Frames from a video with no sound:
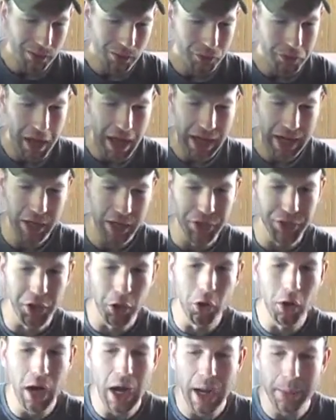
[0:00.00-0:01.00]
that is
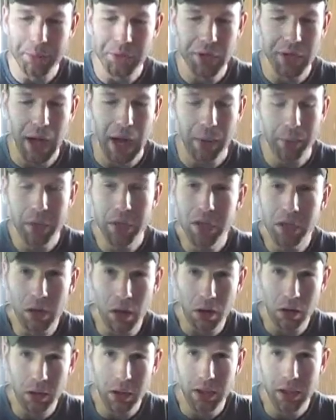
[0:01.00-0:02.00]
your option. I would
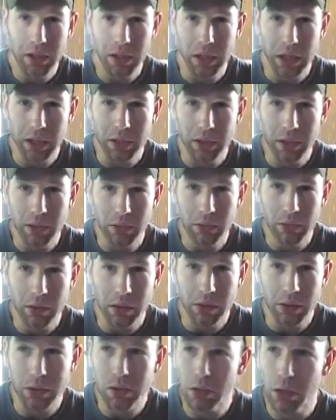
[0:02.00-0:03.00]
strongly suggest you
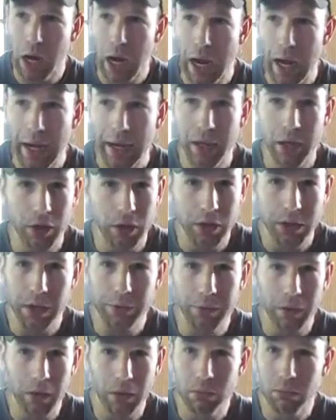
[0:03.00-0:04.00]
just try your
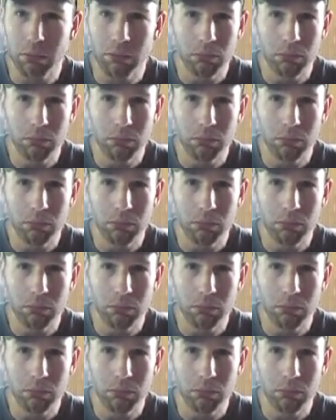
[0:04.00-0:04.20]
different